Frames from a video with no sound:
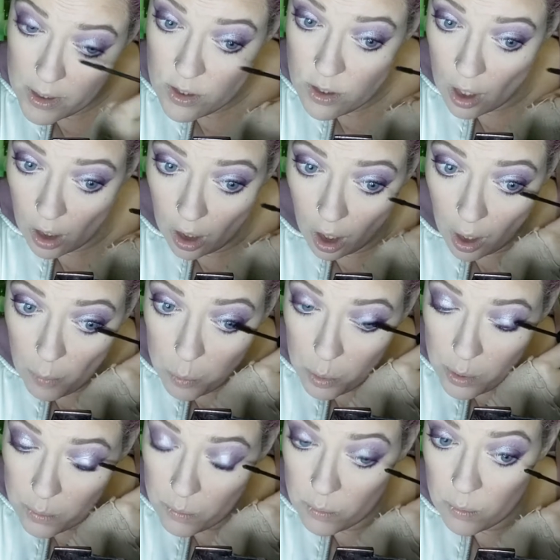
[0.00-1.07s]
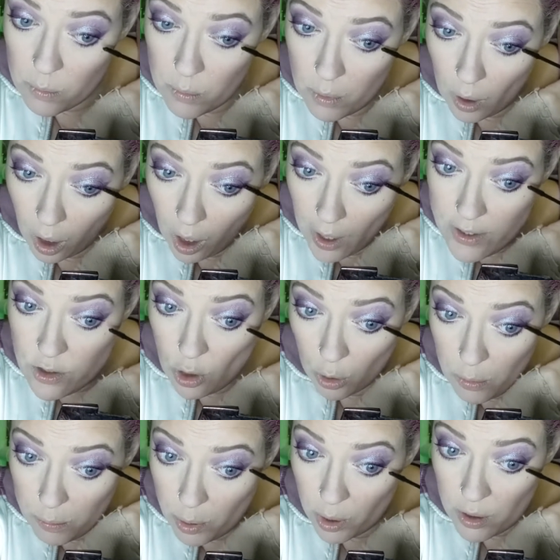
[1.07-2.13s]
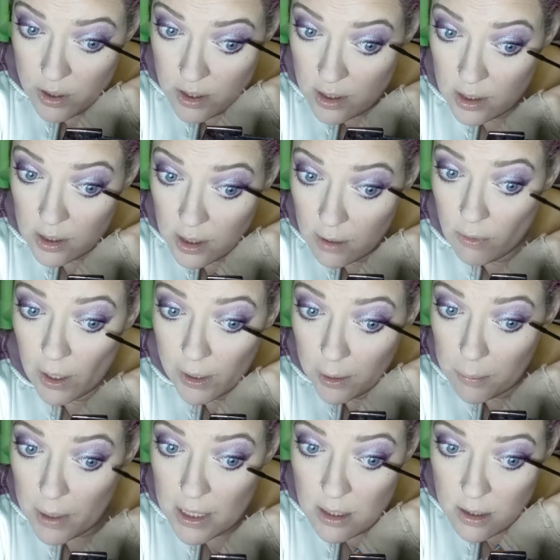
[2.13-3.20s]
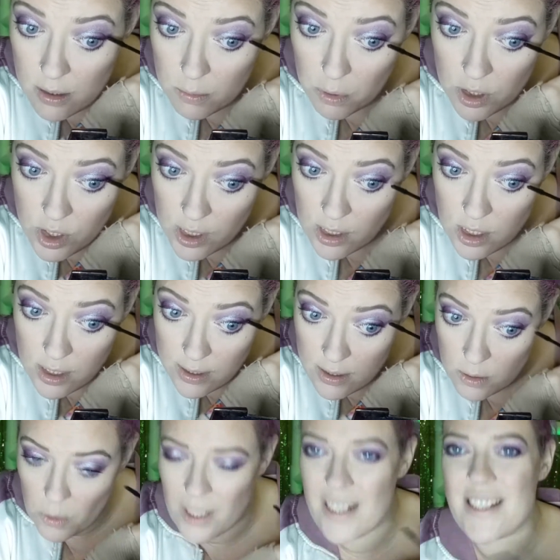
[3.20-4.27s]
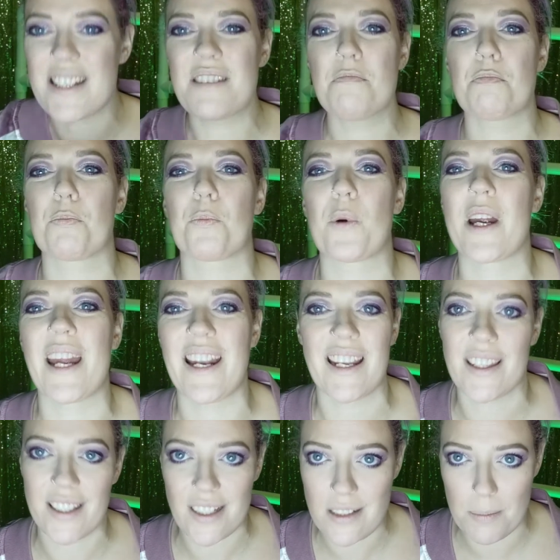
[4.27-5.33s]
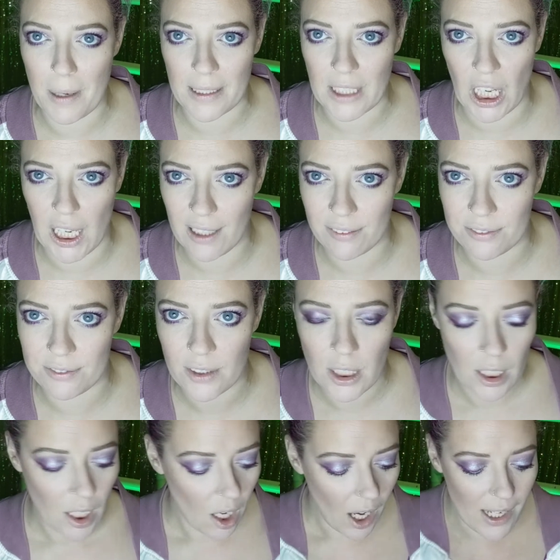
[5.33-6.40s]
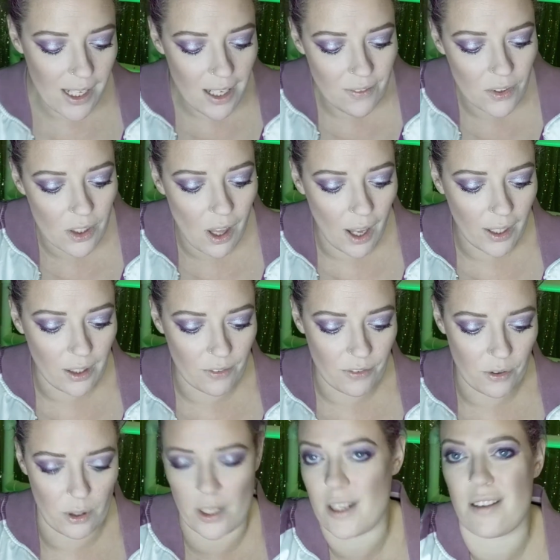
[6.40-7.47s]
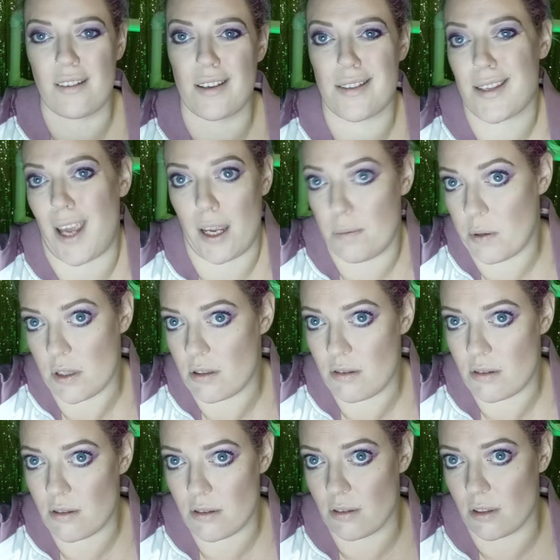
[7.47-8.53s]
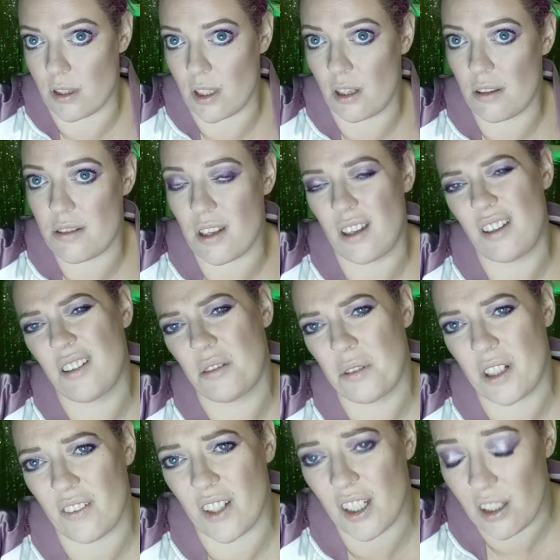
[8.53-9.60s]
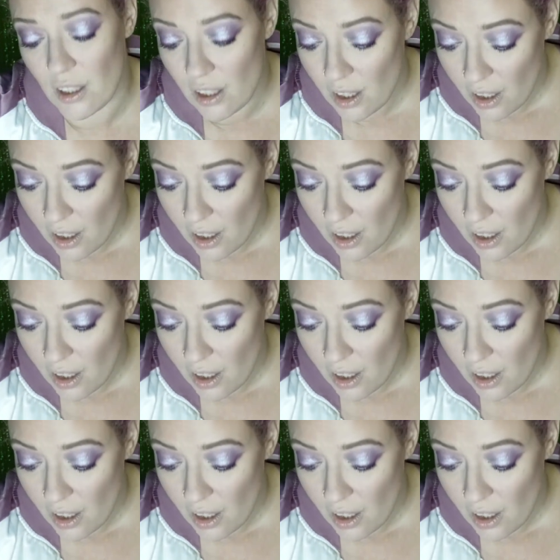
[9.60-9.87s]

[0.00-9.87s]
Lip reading: So I don't personally recommend watching Cheer Squad. It didn't bring anything to my life. I didn't even like it for an escapist sort of thing. I was like, whatever.